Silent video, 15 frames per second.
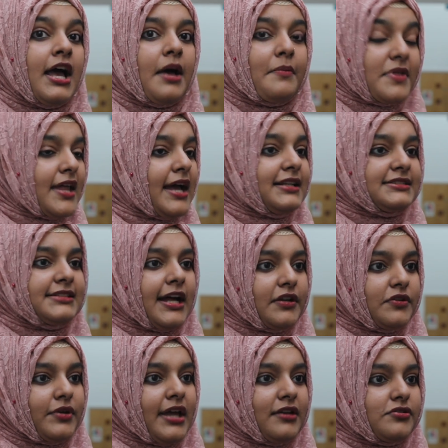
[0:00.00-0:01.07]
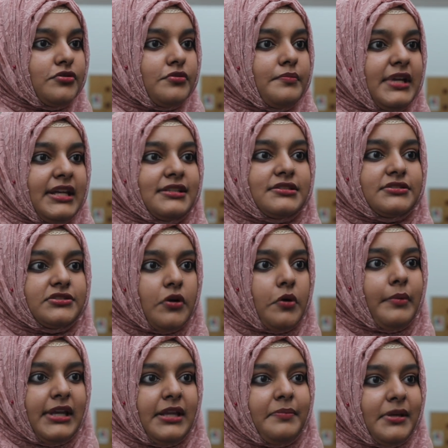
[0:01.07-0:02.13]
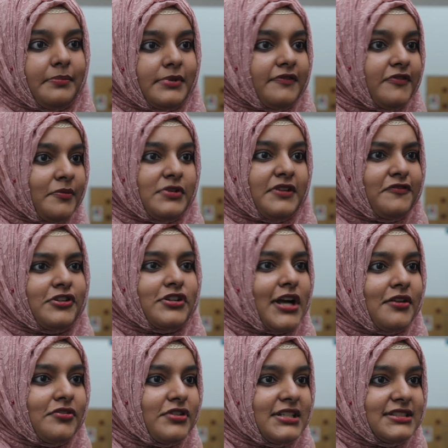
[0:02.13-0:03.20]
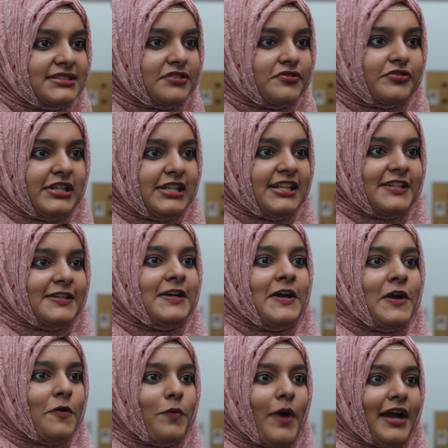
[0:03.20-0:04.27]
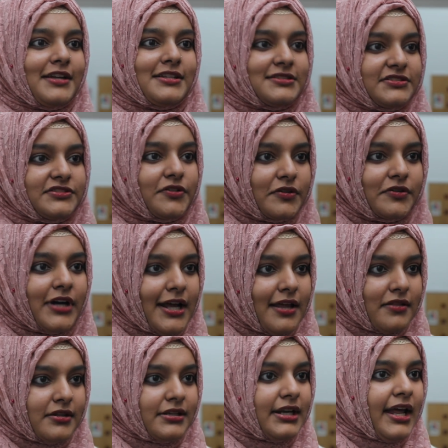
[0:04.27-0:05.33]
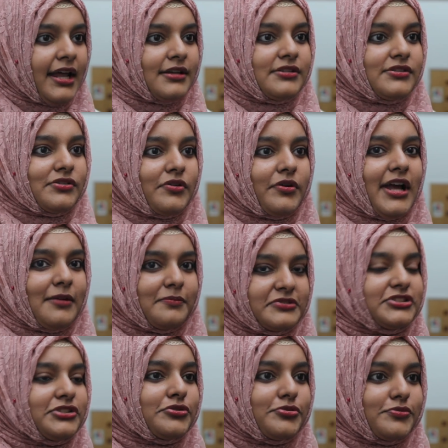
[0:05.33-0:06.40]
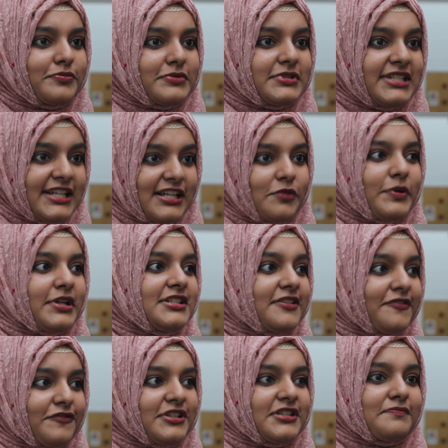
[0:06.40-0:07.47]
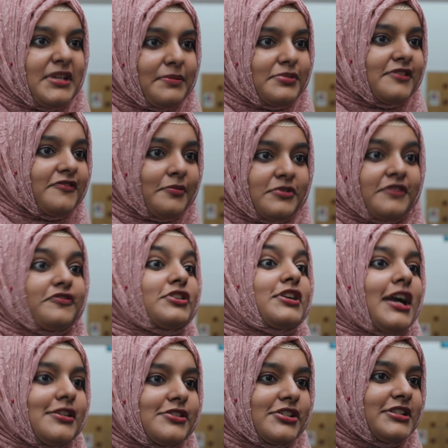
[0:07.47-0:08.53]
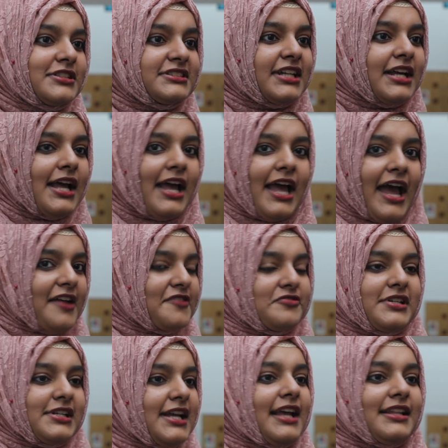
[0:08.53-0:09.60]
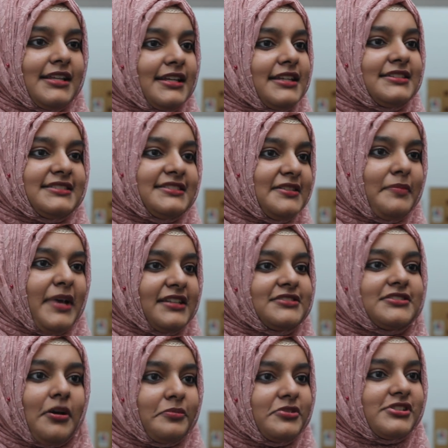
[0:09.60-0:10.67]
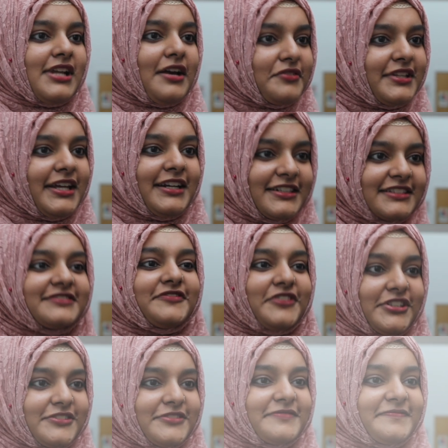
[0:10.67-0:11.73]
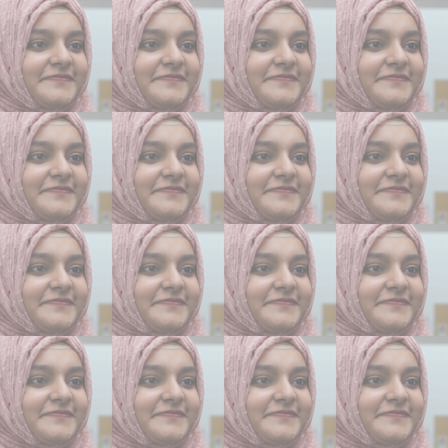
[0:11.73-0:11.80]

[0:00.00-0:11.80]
Besides that, you get to meet so many people from different countries. It really widens your horizon and, you know, helps you deal with different people from different cultures, and really I think it's the best option out there for you.